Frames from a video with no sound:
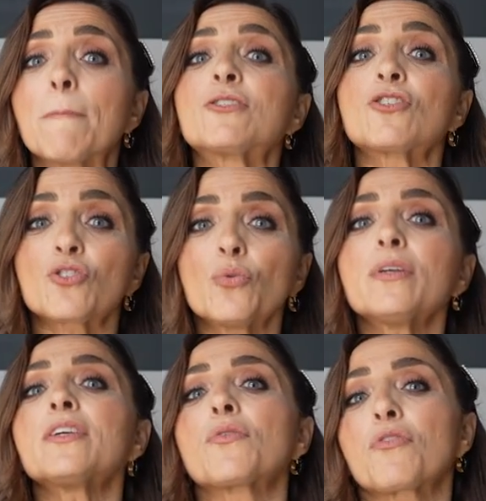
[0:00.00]
but
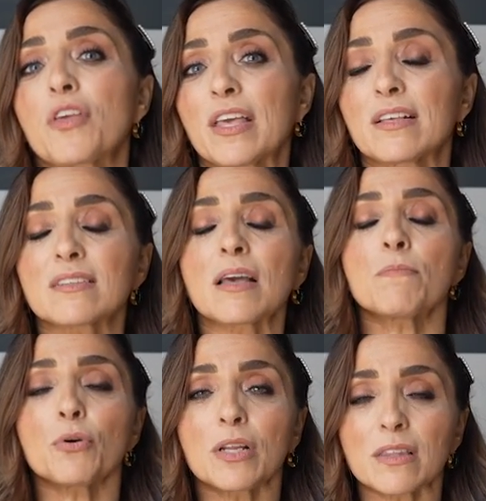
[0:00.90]
storing your things
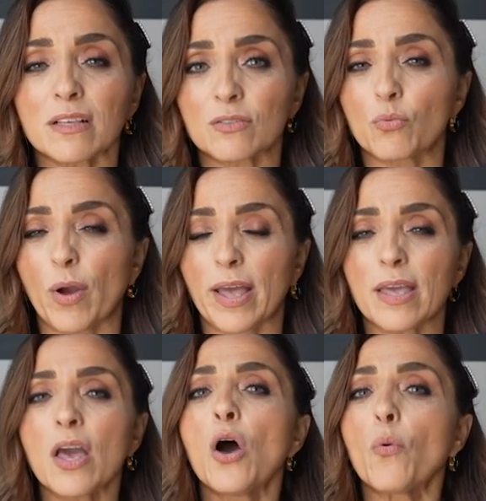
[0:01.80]
and putting things
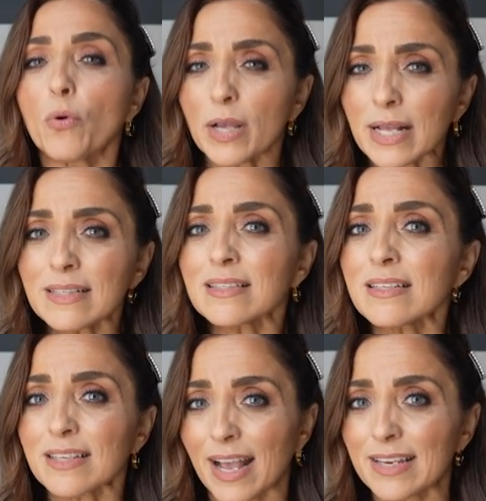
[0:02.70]
away will
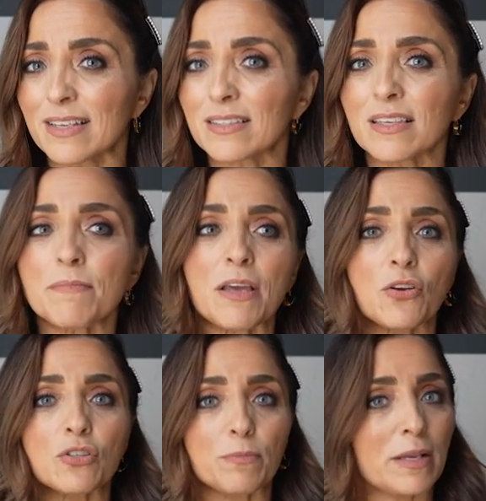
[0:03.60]
instantaneously make
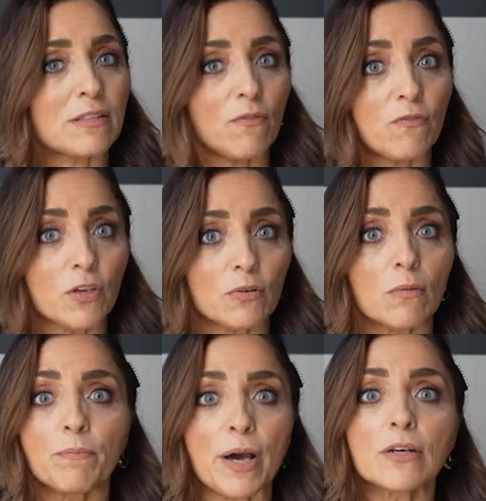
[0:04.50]
your space
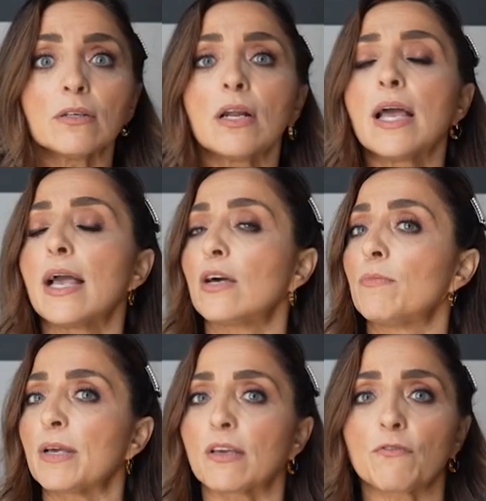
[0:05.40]
feel better. It'll
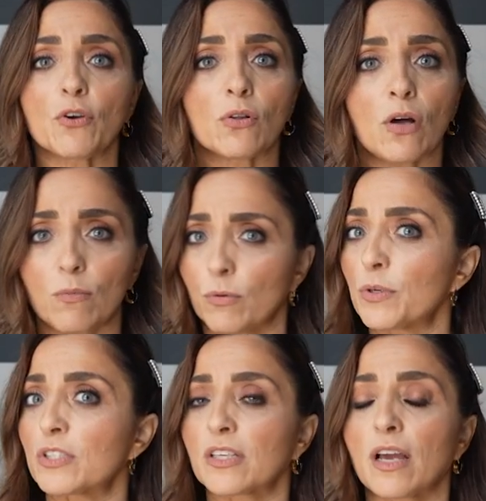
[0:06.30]
make it feel a lot more
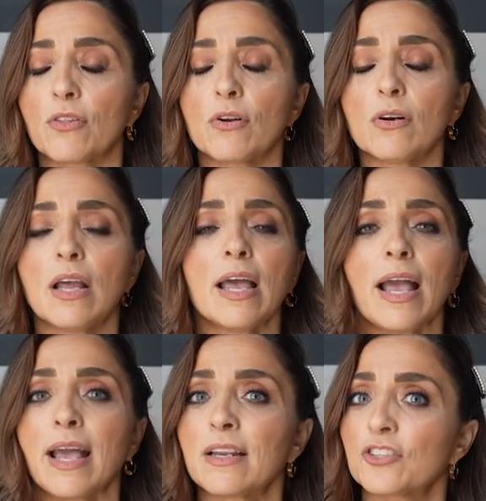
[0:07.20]
put together,
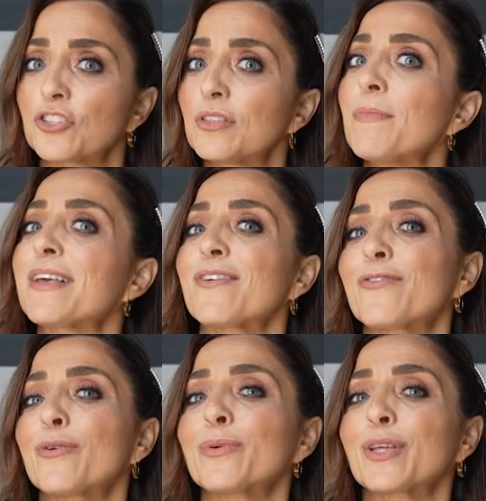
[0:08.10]
and it should make it
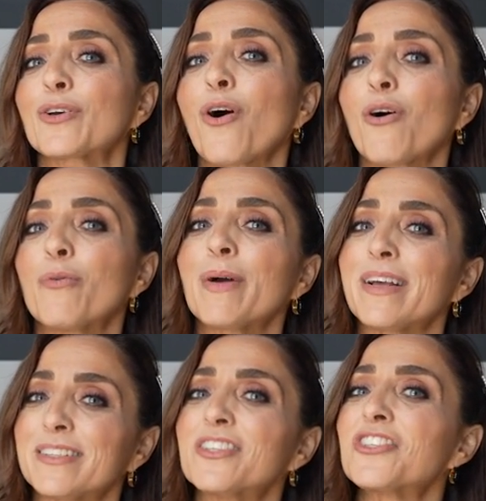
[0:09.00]
feel really calm and